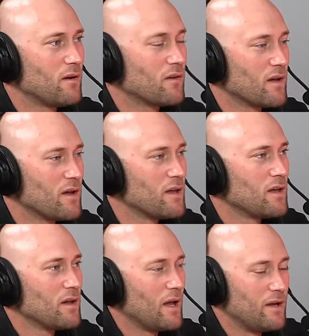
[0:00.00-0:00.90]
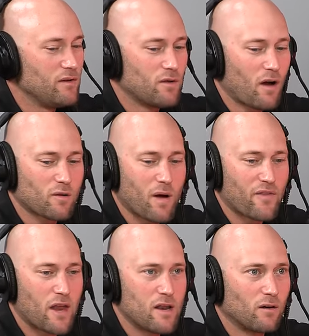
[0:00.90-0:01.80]
Yeah. Okay. Yep. And you talked about
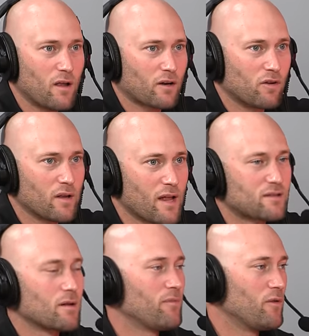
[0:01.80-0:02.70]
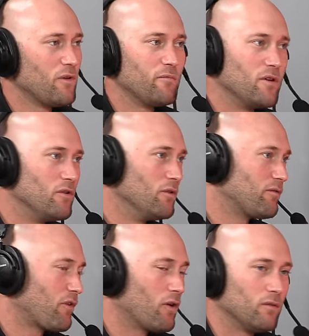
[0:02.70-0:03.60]
that interlock ring. That's something we've been doing
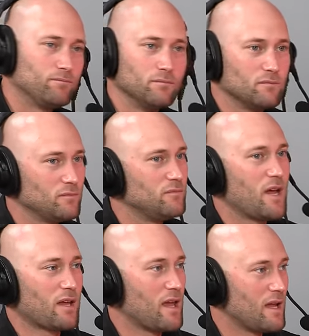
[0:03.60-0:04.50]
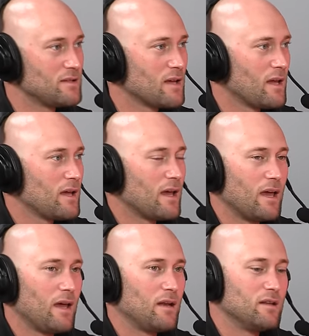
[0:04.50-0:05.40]
for decades, mm-hmm.
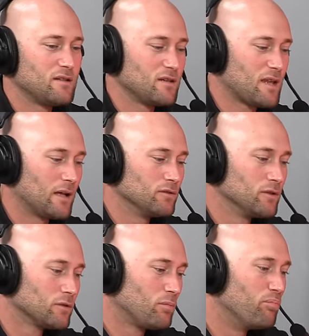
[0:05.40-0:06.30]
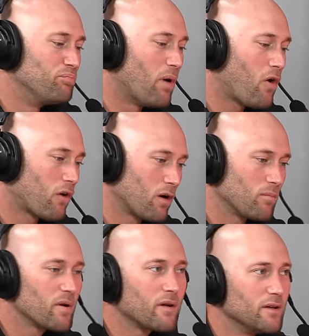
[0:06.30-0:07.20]
and it's just that little
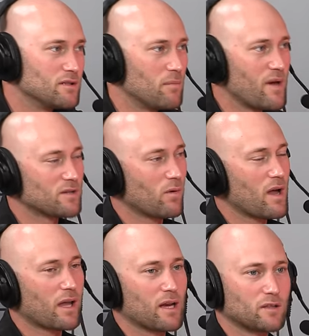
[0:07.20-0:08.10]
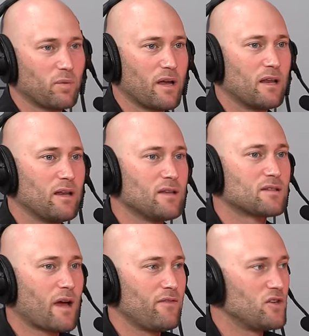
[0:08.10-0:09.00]
barb is the best way I can explain it,
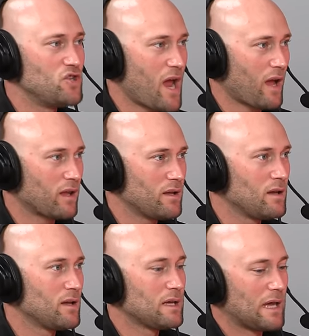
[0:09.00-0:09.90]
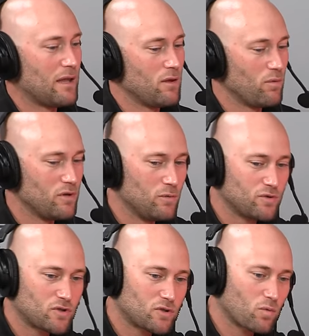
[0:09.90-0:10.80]
inside the jacket. Yep. And then when you
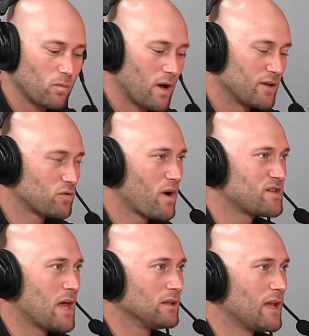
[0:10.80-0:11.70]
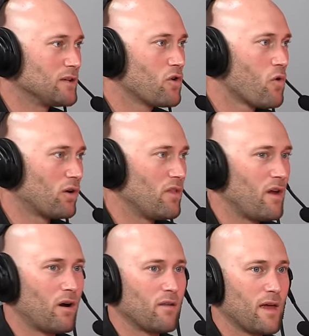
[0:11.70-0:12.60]
uh, swedge that lead core in
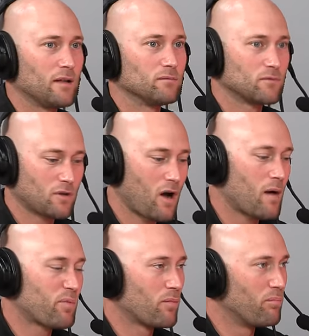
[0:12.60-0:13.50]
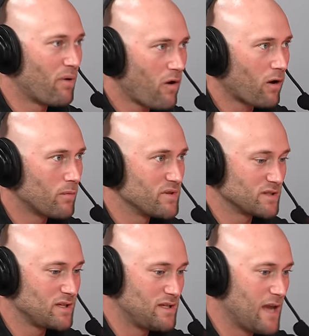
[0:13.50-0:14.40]
there, that copper barb
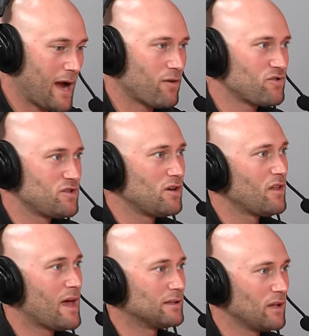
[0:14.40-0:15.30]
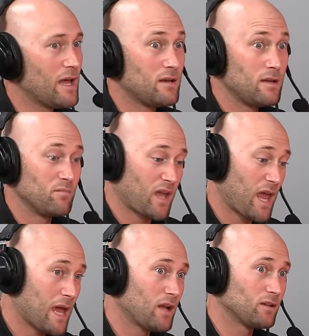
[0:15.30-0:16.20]
is gouged into that lead, and it
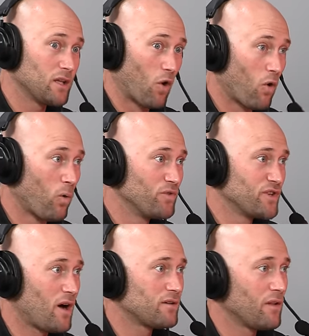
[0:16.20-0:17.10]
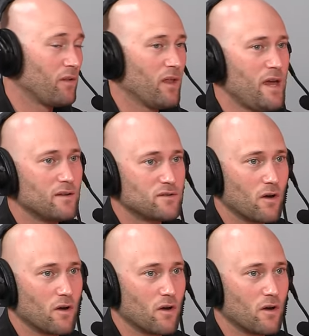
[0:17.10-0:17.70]
mechanically holds on to the lead.